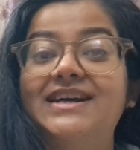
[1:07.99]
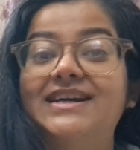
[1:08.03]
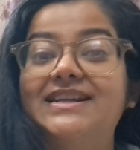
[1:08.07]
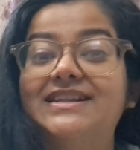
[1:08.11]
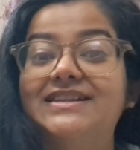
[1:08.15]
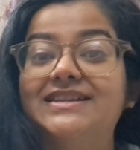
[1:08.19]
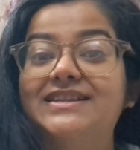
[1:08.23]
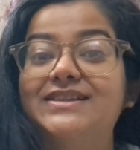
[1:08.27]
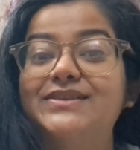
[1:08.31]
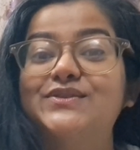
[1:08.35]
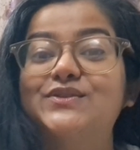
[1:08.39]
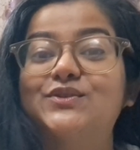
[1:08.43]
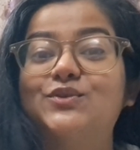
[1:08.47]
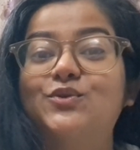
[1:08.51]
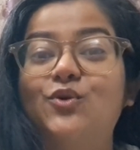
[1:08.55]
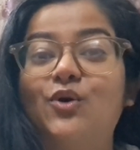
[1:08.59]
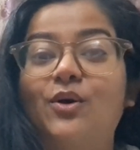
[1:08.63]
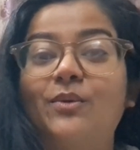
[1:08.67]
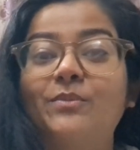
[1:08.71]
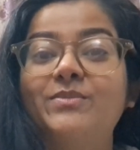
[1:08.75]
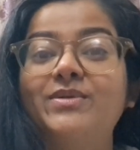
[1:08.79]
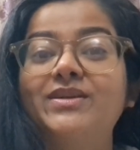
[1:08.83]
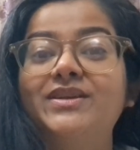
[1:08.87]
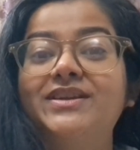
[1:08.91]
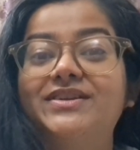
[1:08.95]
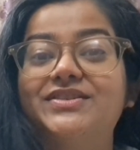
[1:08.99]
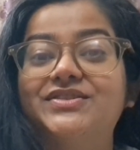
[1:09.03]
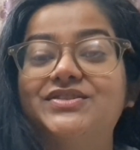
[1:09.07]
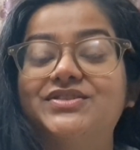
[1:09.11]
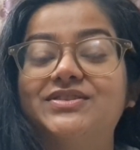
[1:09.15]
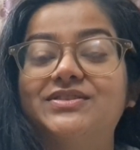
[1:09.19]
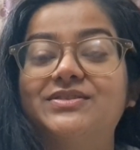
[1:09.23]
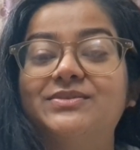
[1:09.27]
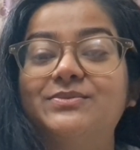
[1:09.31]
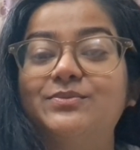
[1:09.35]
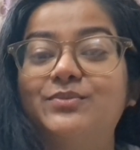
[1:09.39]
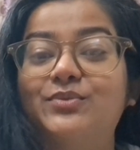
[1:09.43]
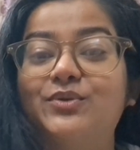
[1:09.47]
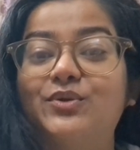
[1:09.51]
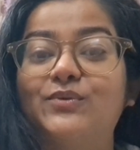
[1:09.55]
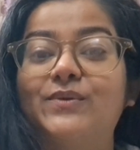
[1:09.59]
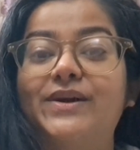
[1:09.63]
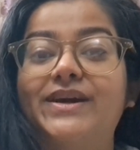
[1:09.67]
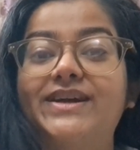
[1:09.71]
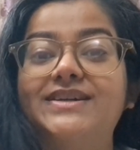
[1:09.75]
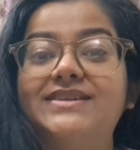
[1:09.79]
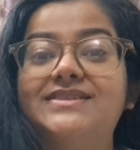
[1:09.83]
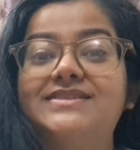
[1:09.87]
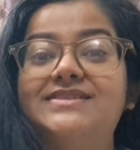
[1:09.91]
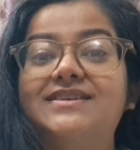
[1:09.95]
This combination
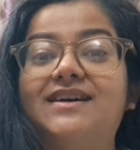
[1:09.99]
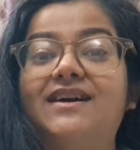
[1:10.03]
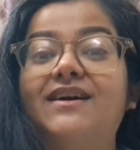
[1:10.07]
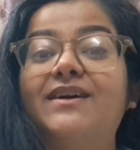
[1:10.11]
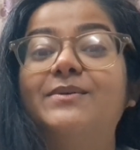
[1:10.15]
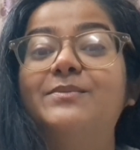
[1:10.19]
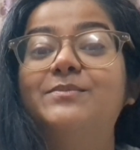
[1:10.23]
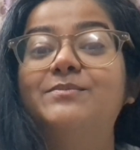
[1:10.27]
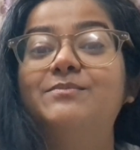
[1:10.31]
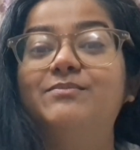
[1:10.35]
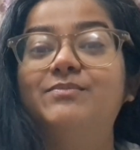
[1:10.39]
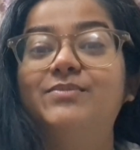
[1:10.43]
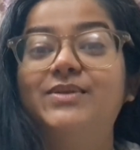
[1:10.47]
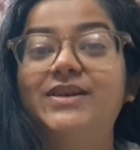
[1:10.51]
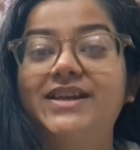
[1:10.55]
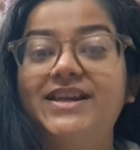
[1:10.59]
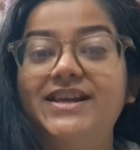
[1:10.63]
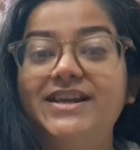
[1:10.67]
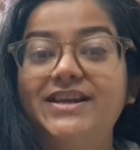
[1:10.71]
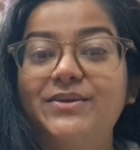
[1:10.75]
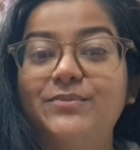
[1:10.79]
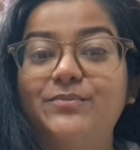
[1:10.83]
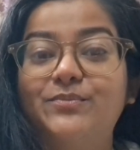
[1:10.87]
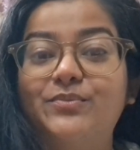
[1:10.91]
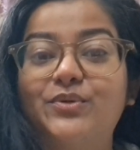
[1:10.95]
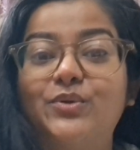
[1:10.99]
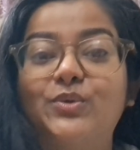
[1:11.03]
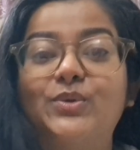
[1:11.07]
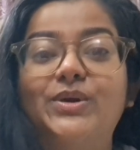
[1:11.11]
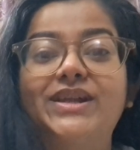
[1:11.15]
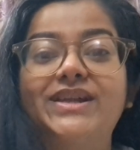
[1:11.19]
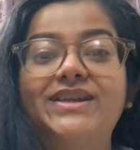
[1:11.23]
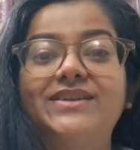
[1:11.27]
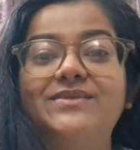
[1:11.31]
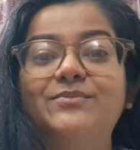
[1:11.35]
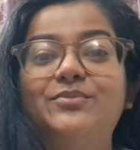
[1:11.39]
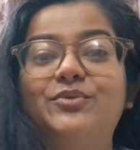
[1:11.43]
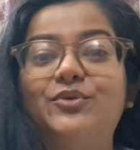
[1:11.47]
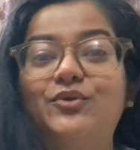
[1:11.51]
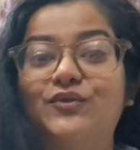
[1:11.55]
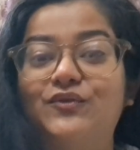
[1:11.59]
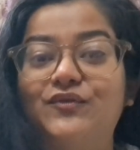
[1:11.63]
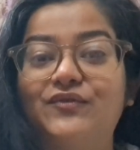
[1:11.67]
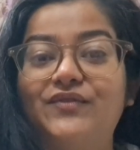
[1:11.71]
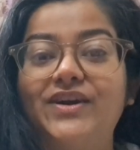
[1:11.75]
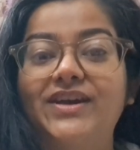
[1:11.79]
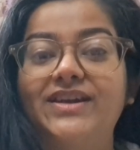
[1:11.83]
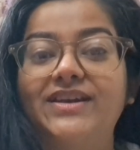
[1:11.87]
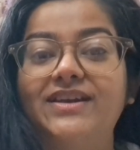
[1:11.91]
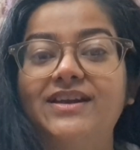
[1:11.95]
provides a complete protein
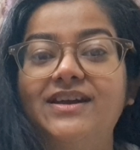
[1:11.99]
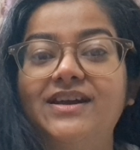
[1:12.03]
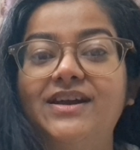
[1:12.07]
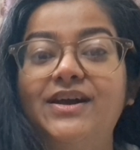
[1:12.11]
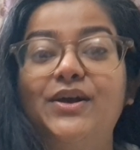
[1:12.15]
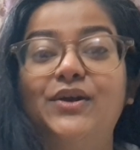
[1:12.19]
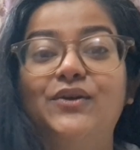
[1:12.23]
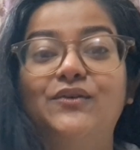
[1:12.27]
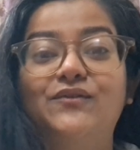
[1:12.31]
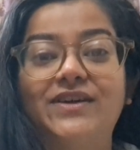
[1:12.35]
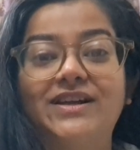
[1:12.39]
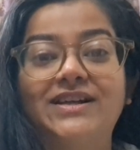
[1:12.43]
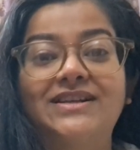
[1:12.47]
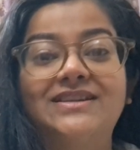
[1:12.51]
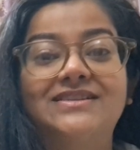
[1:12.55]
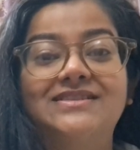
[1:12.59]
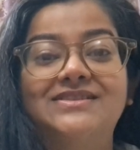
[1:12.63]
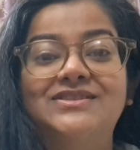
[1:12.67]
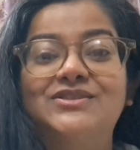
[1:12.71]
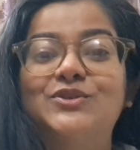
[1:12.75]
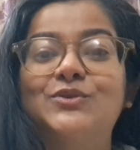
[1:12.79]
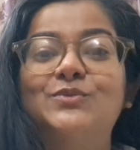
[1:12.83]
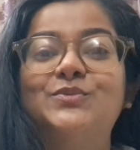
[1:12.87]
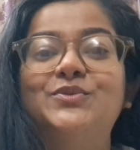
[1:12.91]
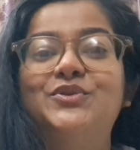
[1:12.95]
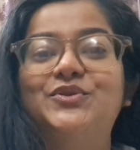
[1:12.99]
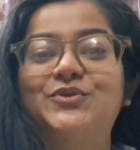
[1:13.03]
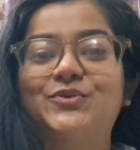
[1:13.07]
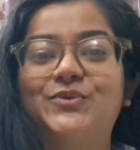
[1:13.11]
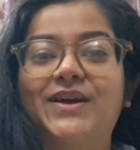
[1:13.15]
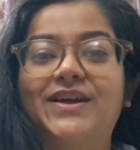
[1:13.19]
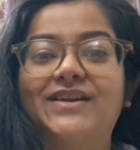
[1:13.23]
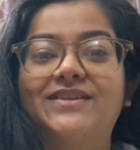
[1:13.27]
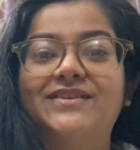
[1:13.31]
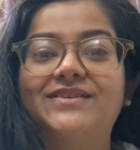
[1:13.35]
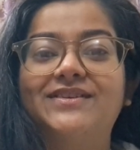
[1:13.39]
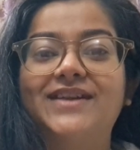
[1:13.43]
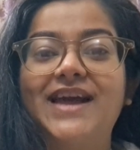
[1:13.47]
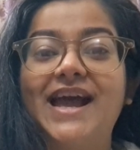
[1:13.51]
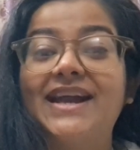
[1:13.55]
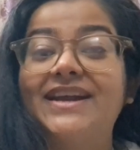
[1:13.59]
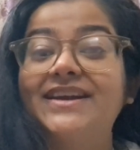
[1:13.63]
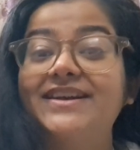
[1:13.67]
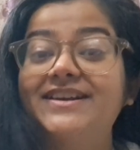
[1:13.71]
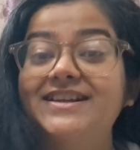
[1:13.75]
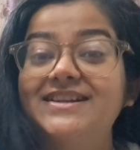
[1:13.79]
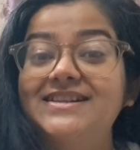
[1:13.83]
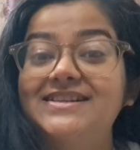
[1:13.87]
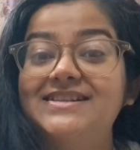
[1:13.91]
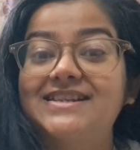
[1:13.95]
profile when consumed together, and
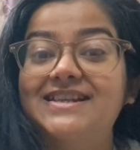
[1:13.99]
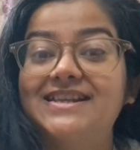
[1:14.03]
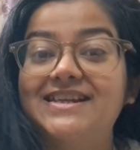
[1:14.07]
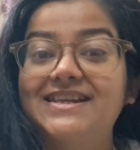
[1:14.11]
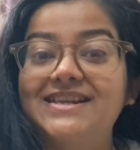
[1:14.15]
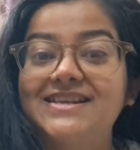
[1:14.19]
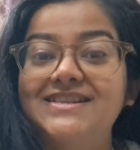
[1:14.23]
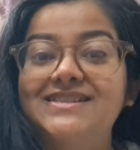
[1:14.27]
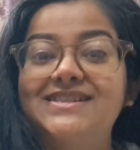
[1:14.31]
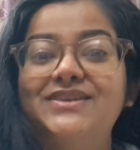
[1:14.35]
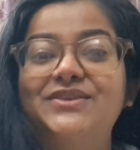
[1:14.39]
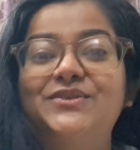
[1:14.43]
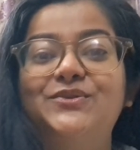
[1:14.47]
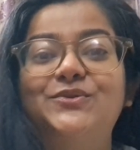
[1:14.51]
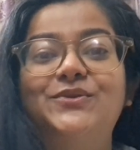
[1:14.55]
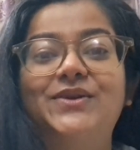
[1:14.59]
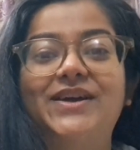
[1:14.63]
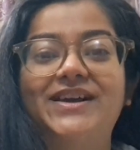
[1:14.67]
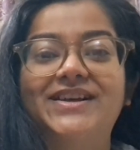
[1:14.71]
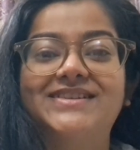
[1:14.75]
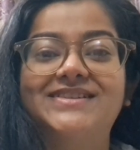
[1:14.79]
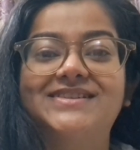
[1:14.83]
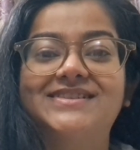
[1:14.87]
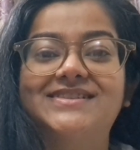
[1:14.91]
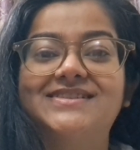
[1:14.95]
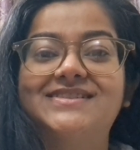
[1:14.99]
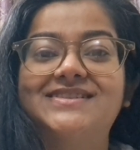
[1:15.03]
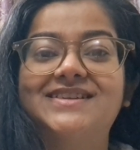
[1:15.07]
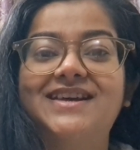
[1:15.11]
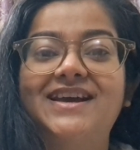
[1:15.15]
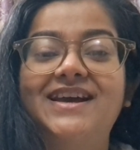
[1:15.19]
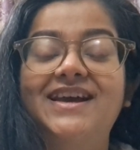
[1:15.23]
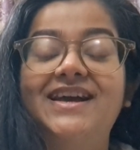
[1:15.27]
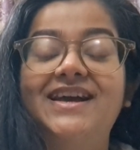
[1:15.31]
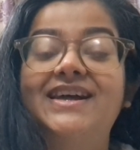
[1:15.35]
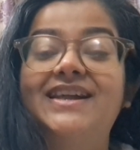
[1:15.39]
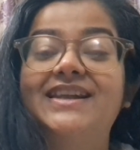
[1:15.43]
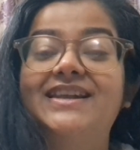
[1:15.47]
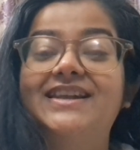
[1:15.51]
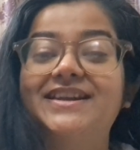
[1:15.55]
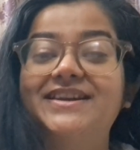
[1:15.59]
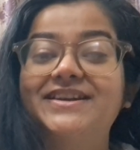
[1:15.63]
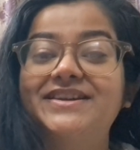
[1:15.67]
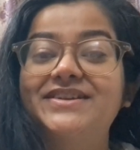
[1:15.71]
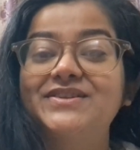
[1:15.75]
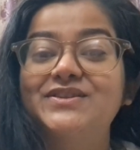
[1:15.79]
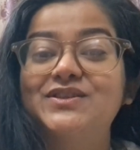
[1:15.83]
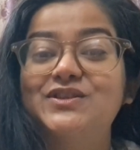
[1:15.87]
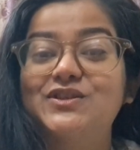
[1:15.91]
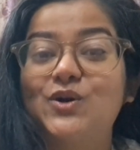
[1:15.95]
it is easy to digest.
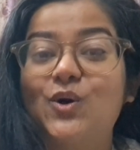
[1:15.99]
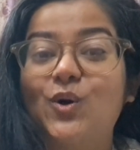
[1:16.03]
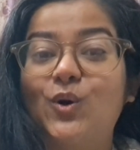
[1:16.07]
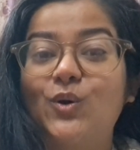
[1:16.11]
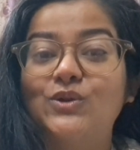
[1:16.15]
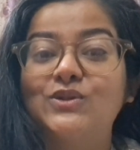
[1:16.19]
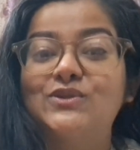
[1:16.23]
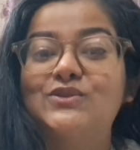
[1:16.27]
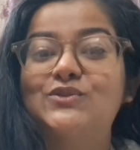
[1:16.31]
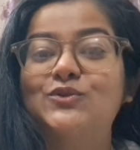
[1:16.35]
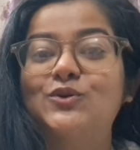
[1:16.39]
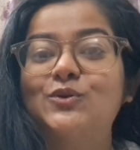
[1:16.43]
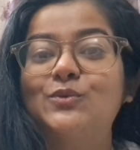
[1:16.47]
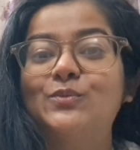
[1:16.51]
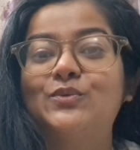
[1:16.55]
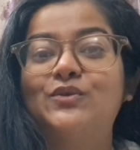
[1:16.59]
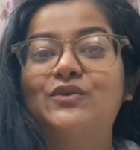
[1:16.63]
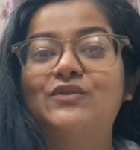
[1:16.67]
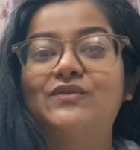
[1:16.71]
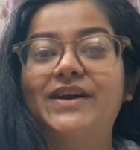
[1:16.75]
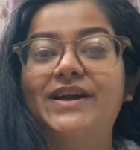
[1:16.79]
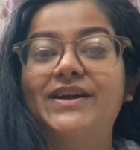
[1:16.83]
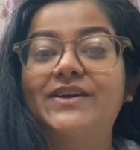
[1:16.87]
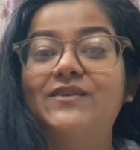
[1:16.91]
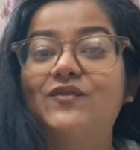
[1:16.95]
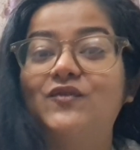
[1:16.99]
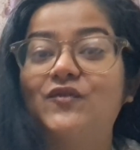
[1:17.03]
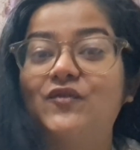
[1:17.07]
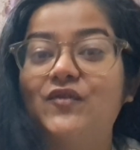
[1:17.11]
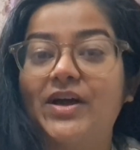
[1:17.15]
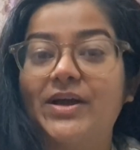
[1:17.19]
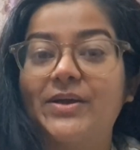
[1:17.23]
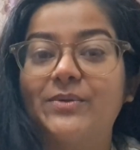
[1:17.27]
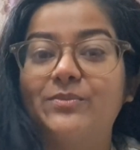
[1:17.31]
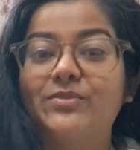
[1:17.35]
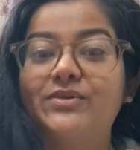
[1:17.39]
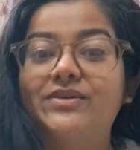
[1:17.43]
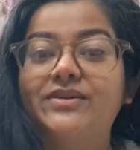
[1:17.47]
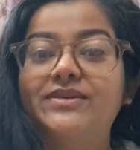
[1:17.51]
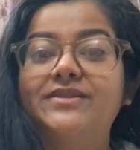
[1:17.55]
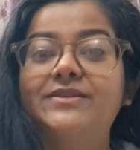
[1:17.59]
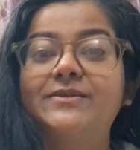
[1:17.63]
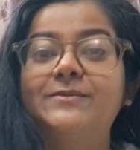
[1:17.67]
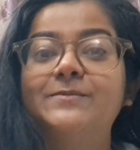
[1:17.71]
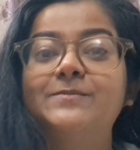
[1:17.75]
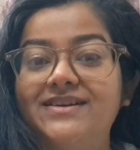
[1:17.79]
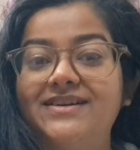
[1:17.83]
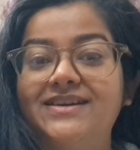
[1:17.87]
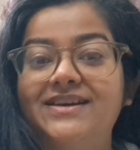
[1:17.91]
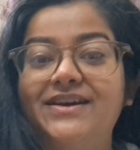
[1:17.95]
Lentils also provide fiber,
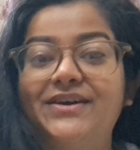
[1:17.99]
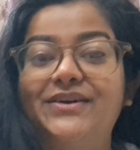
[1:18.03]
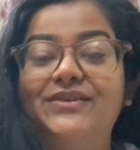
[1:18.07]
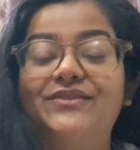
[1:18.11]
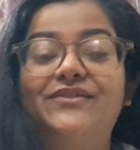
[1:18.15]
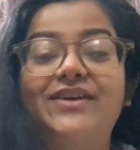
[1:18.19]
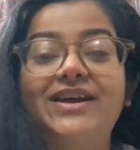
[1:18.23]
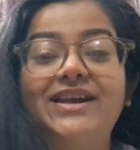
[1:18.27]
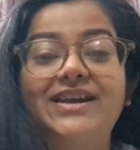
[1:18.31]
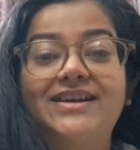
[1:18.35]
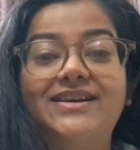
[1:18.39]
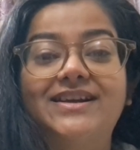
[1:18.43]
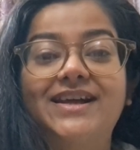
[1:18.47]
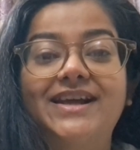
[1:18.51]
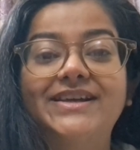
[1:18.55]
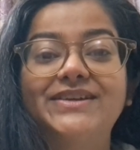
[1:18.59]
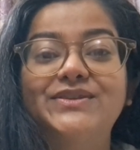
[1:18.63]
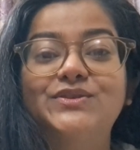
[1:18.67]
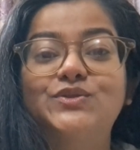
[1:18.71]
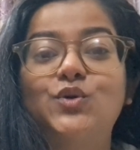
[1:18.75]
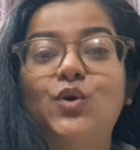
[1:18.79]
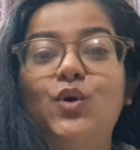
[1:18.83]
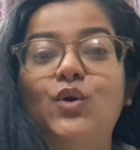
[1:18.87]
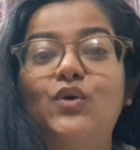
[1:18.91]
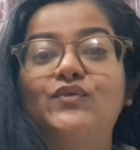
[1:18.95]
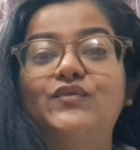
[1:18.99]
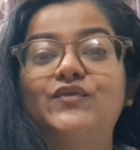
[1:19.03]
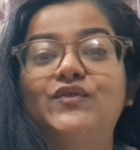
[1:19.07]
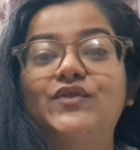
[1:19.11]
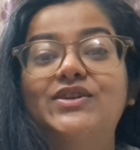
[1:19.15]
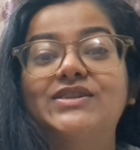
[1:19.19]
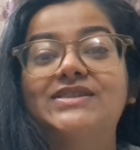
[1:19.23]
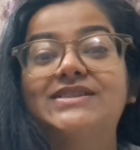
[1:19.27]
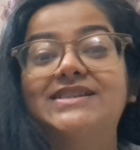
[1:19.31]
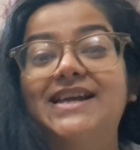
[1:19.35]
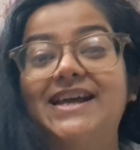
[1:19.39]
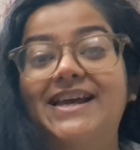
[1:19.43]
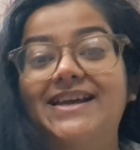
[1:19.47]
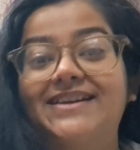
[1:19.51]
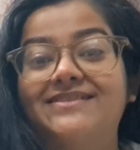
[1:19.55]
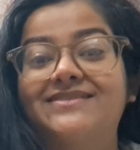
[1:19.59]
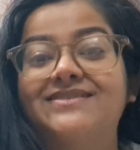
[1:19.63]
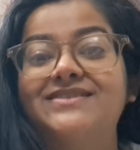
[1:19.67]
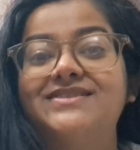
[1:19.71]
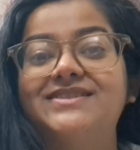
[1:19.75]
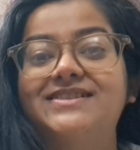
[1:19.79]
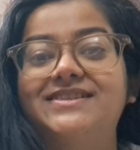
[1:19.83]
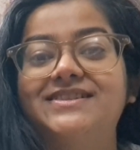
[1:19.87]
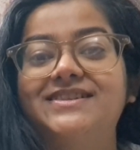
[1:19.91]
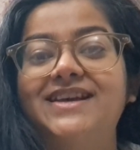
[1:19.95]
while rice offers
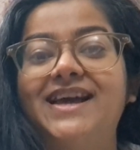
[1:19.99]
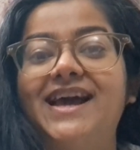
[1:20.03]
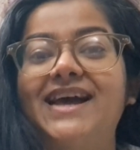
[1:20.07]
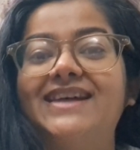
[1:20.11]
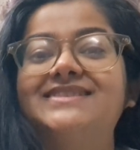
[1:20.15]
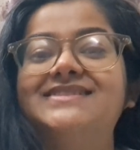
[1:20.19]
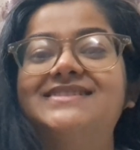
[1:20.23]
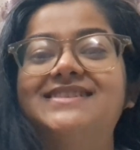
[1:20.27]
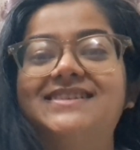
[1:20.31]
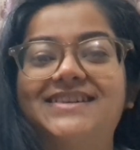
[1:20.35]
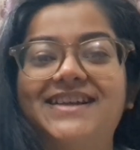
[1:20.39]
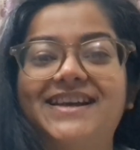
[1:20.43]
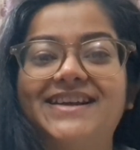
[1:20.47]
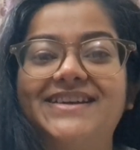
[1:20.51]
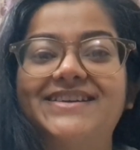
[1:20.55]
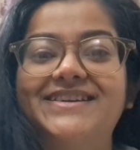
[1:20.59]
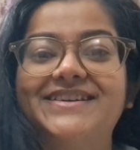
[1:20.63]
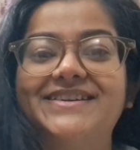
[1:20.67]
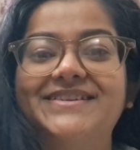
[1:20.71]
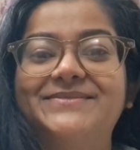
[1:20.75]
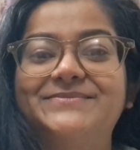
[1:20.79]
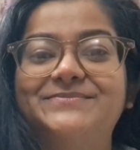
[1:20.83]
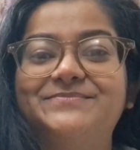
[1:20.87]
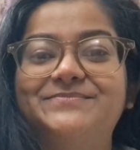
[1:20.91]
energy and satiety.